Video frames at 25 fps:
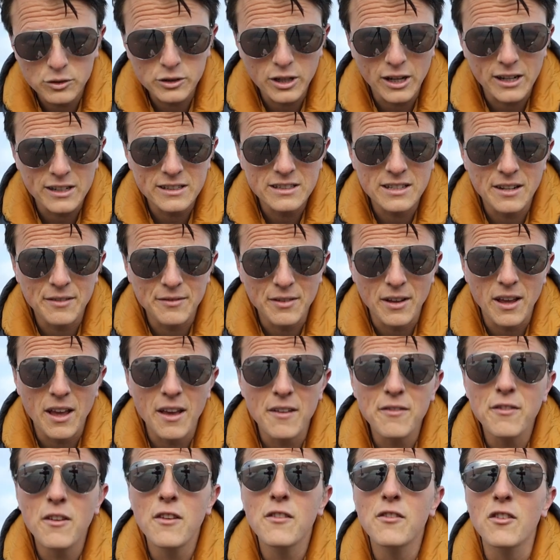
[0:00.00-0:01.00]

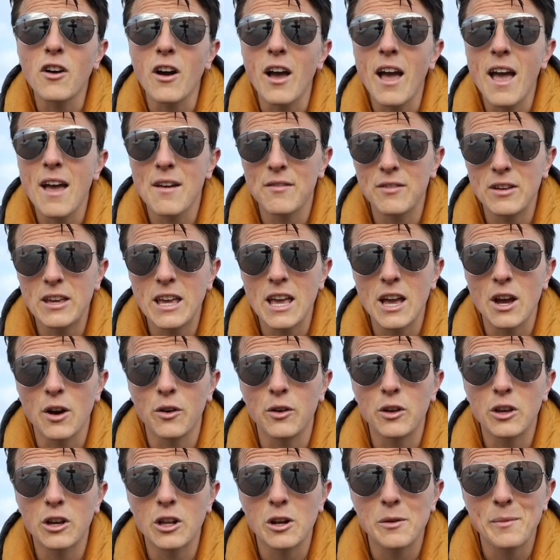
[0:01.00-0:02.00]
Alternatively, if you've got a heavy kit
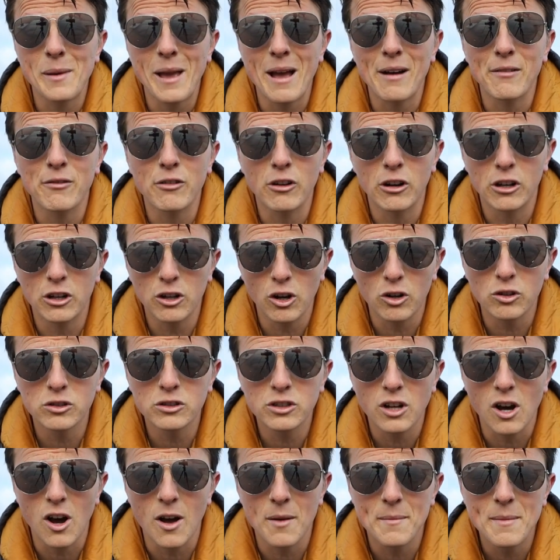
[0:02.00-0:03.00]
or you're going to be out for a
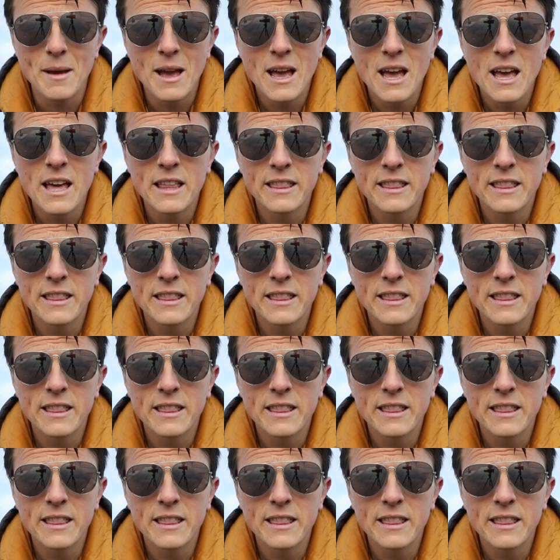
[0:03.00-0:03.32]
long time,